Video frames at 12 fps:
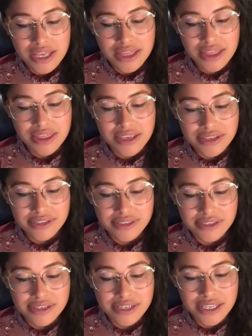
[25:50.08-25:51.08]

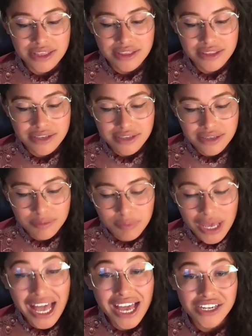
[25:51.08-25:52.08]
This in the
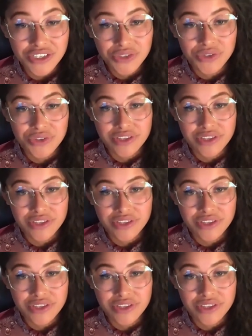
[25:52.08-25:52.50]
part two,